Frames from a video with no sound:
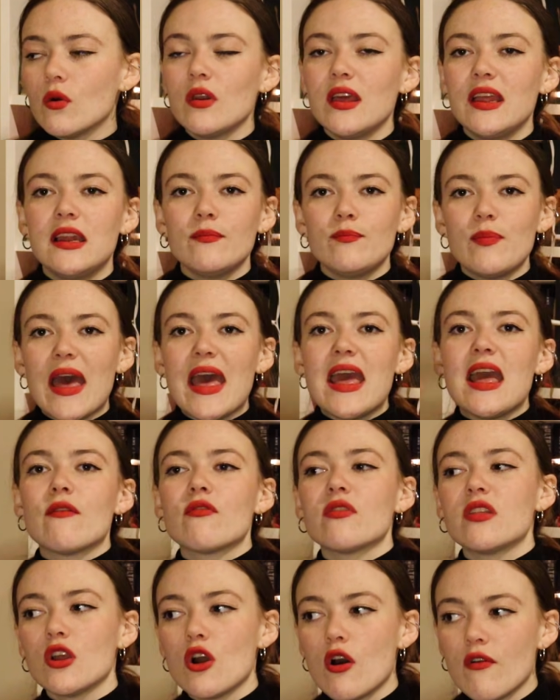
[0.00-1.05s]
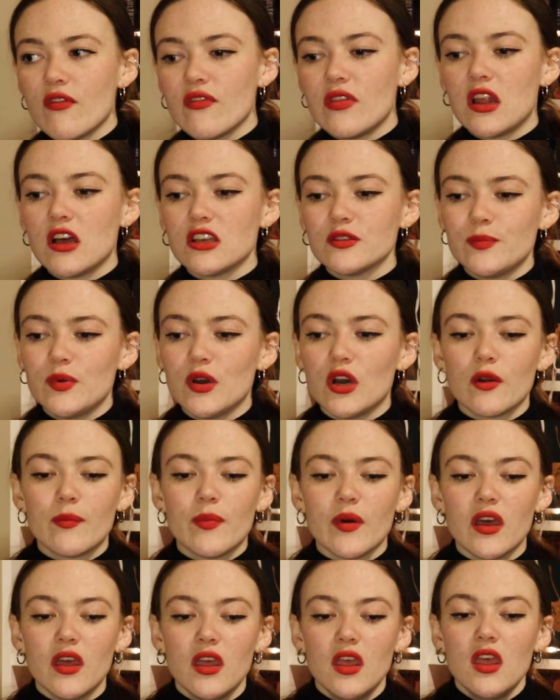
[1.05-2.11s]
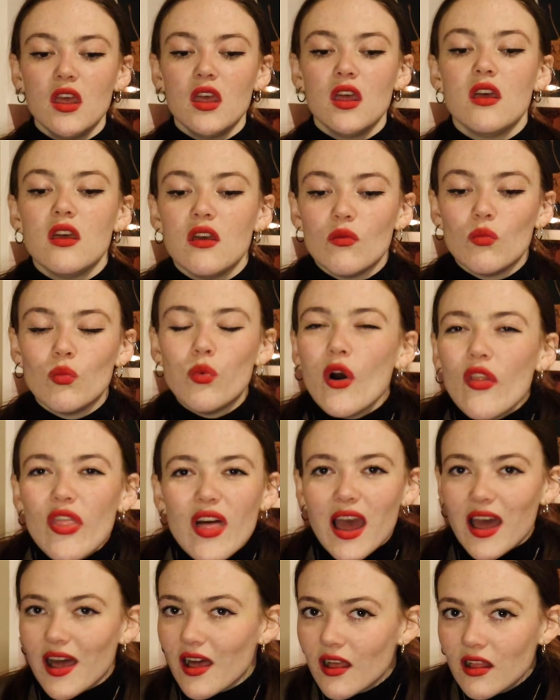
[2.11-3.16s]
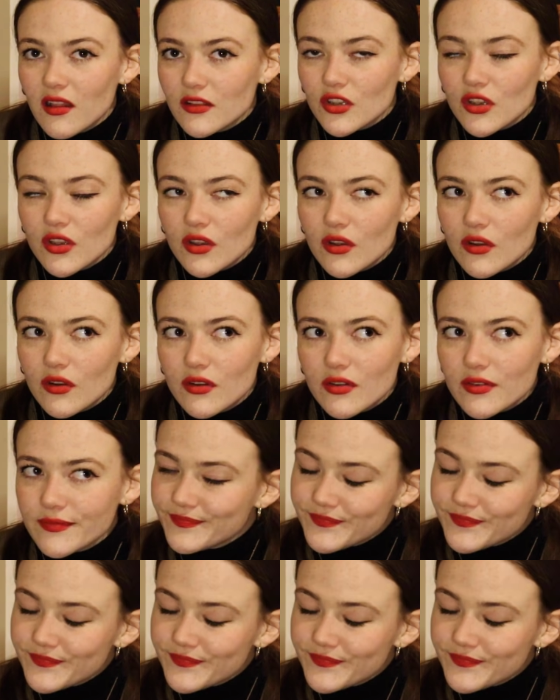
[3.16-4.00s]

it all in and pay everything off in the last book, but what the hell, dude?